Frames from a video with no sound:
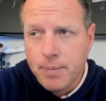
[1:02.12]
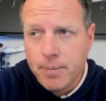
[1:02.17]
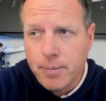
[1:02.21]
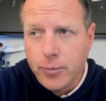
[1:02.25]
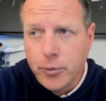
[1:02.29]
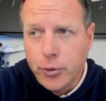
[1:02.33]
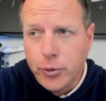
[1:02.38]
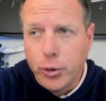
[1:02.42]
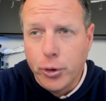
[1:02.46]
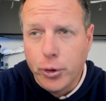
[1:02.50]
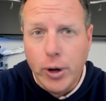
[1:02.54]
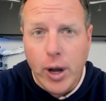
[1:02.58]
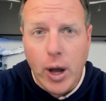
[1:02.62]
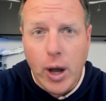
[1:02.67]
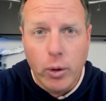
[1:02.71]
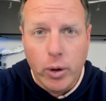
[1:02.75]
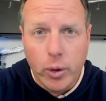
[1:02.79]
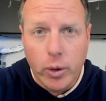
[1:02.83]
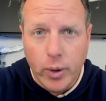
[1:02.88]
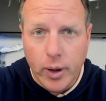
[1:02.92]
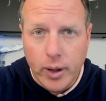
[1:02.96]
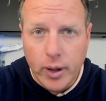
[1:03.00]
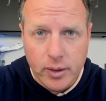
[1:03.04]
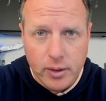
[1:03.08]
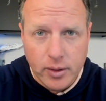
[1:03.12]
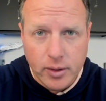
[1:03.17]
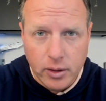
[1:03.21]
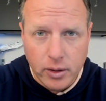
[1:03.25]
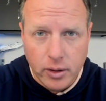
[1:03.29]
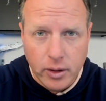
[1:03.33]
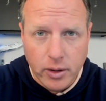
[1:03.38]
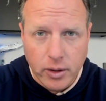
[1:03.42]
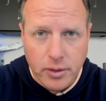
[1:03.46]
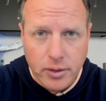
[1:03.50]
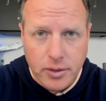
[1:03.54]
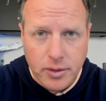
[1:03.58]
You do not want to wait until
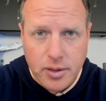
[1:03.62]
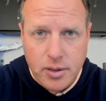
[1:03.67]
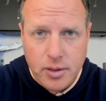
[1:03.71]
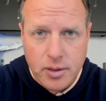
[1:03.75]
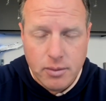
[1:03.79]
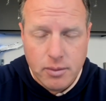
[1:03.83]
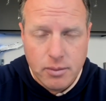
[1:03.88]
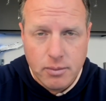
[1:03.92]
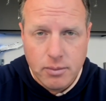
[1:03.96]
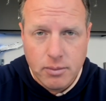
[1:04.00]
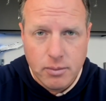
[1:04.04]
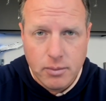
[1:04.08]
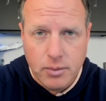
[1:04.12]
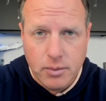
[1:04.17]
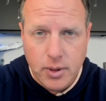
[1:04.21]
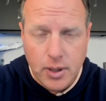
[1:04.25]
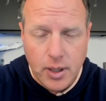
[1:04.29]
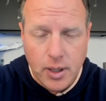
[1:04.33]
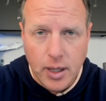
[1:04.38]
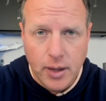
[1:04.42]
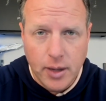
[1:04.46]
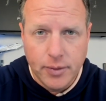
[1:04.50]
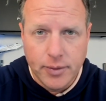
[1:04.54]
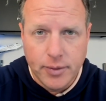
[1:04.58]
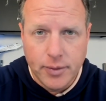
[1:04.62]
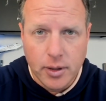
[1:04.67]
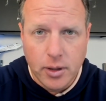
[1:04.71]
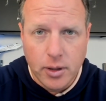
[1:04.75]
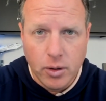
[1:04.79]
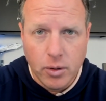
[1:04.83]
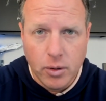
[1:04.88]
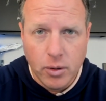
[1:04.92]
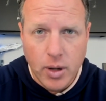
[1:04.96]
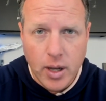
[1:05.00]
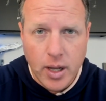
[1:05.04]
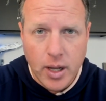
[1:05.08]
New Year's Eve to
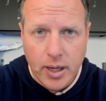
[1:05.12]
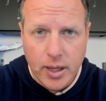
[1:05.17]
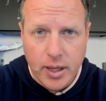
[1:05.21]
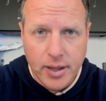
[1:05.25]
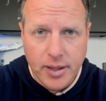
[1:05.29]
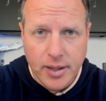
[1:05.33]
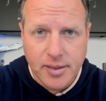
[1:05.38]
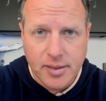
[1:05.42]
do any of this